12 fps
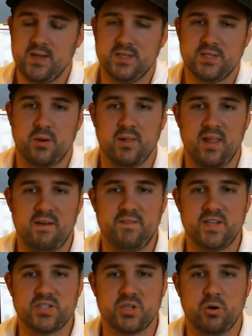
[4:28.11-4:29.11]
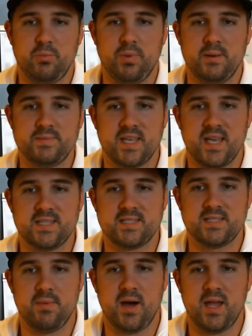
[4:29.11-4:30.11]
So our left ventricle pumps
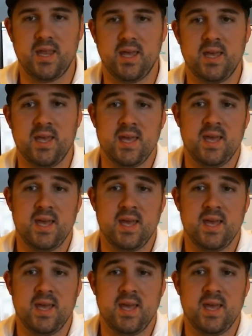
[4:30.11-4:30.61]
against the body,